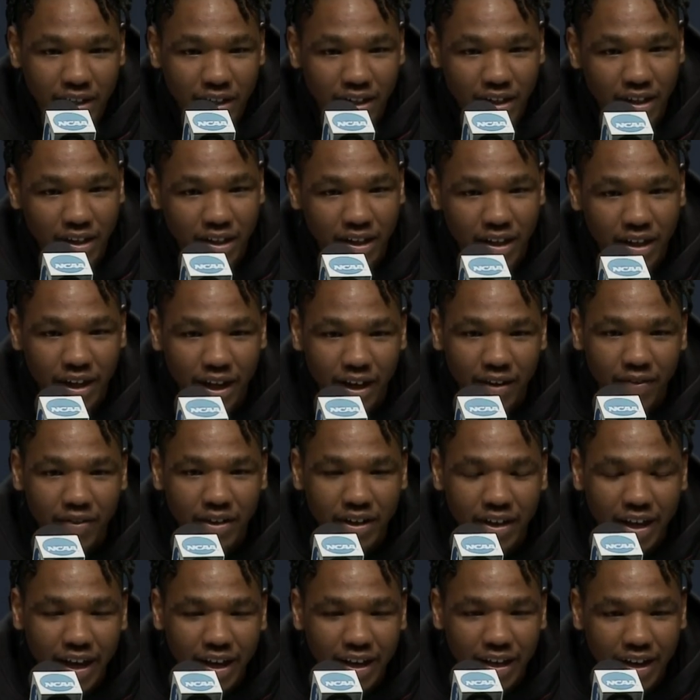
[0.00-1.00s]
Every
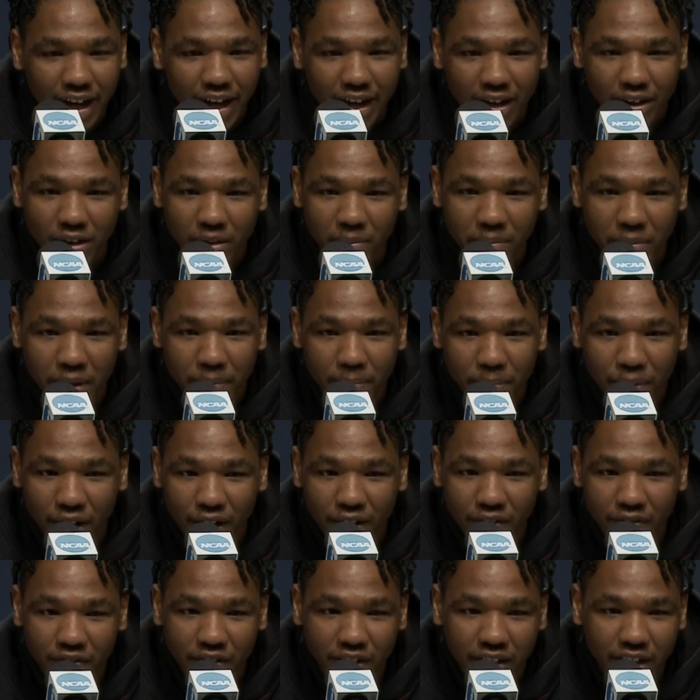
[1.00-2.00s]
day not gonna be
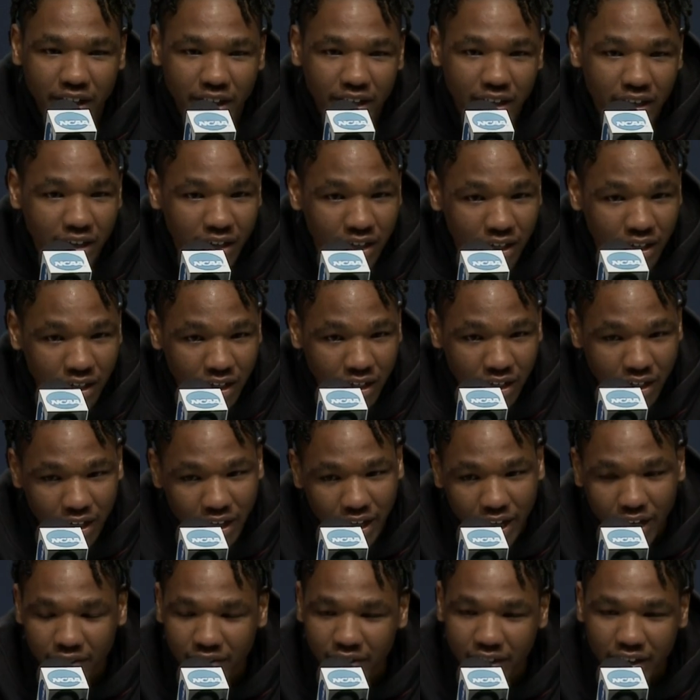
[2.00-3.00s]
perfect.
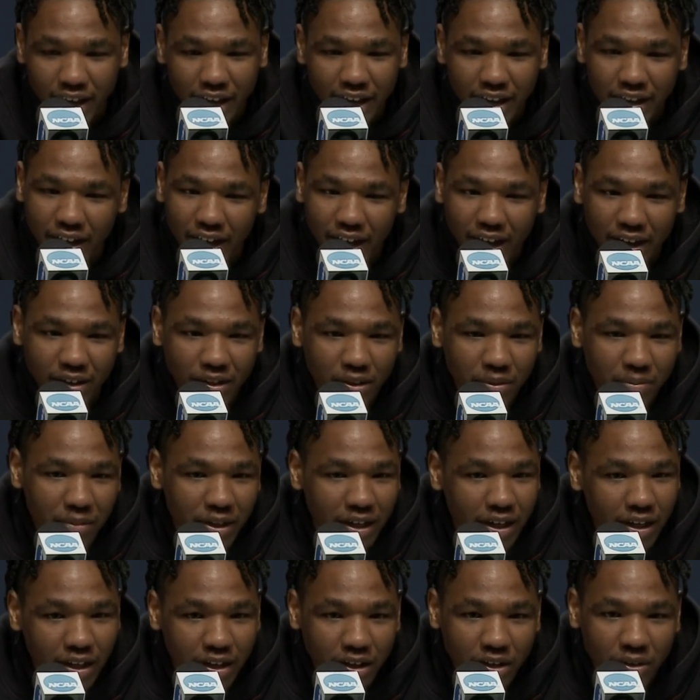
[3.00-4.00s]
Every day not gonna
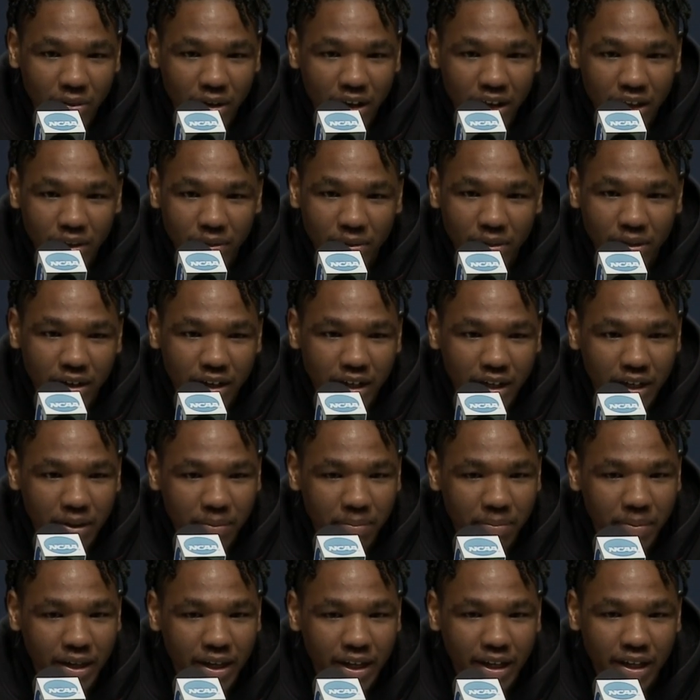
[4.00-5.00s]
be the way you want it to
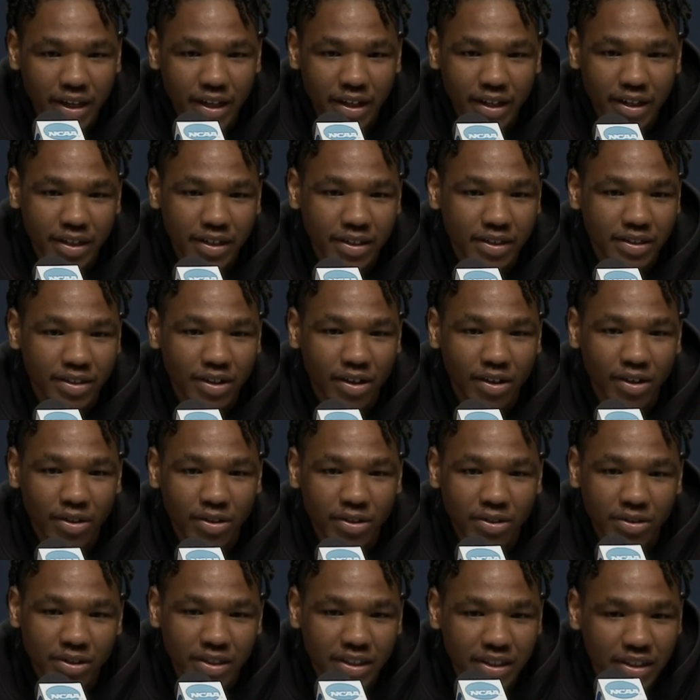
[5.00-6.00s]
be. So
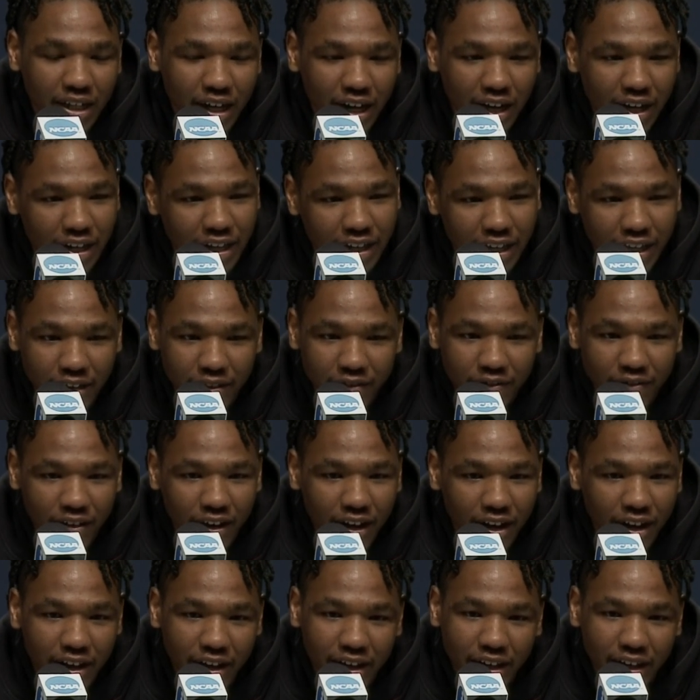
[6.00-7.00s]
you just gotta keep
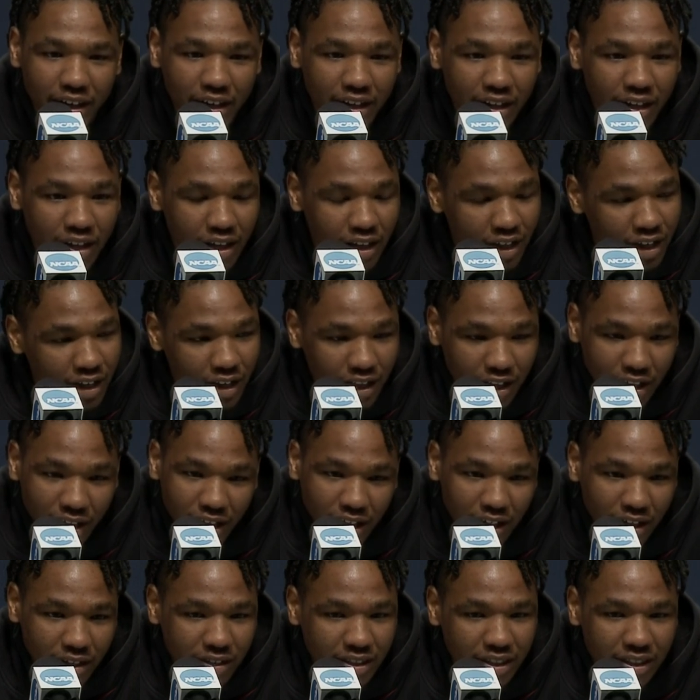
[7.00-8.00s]
fighting.
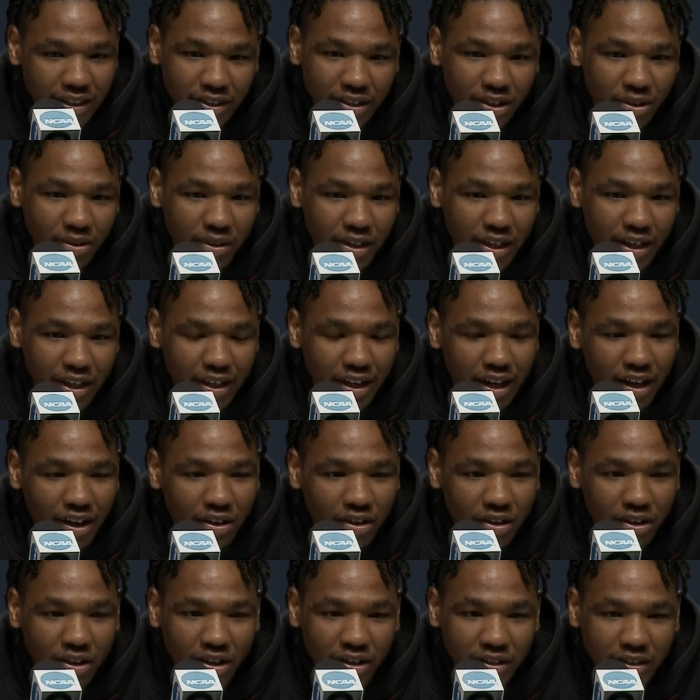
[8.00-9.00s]
Just don't get down
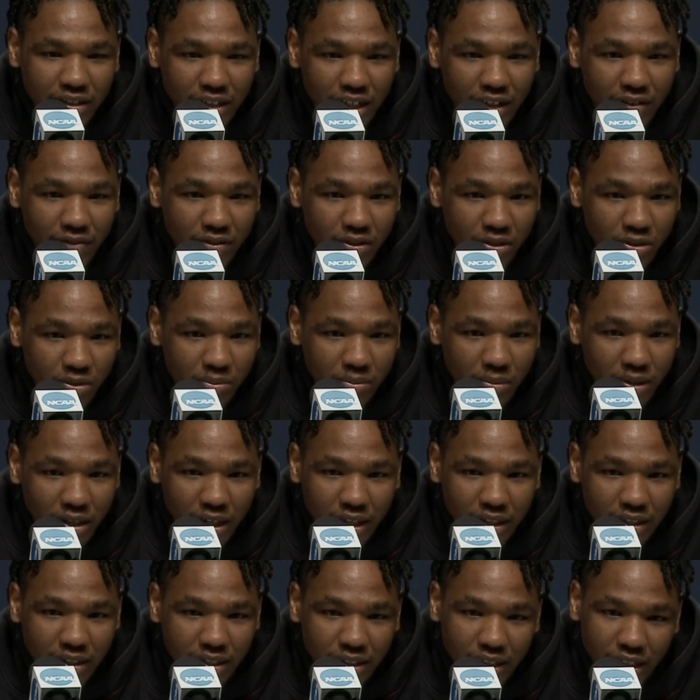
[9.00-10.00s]
on yourself too
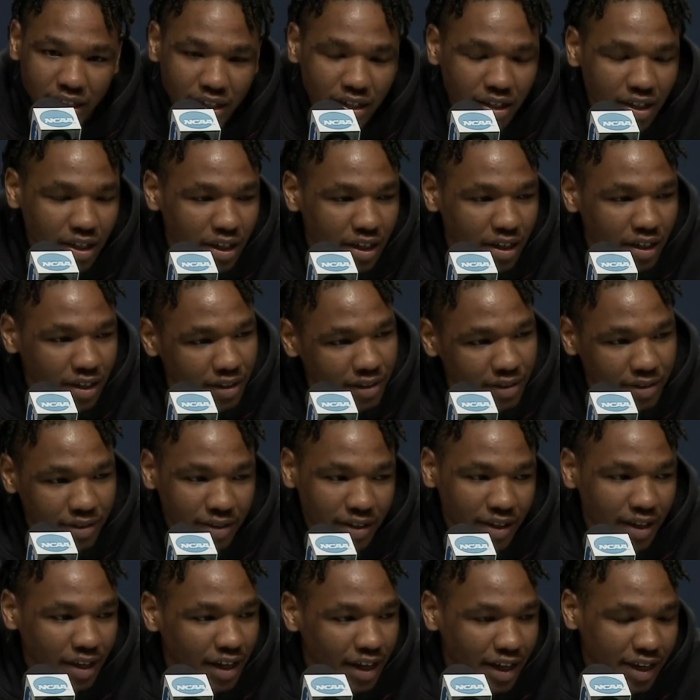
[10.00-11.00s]
much,
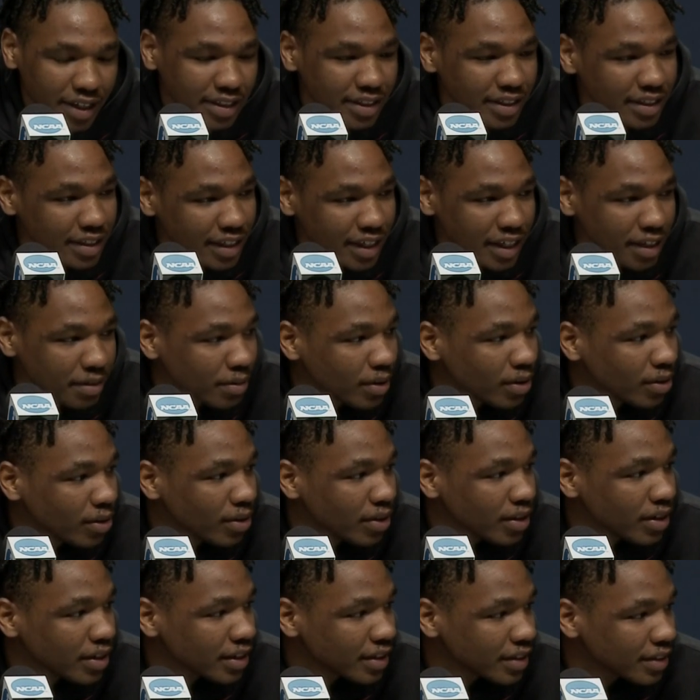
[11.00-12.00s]
and just keep
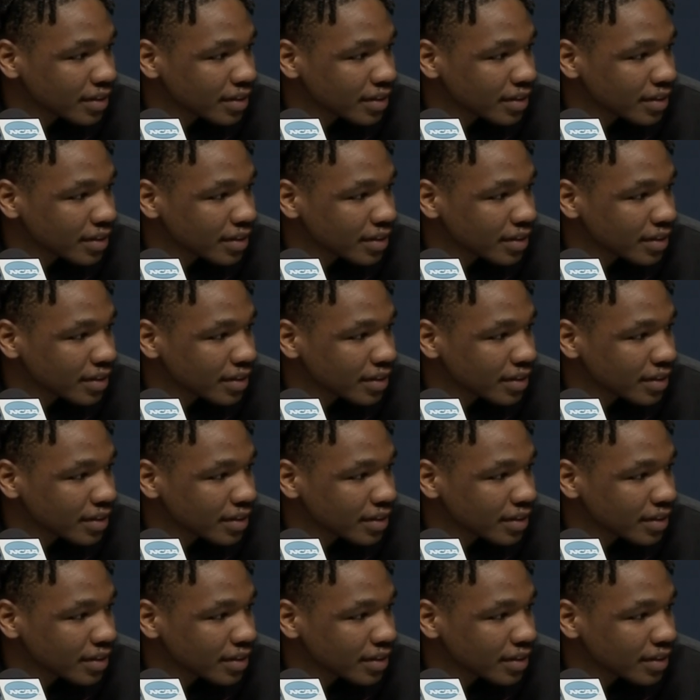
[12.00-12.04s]
going.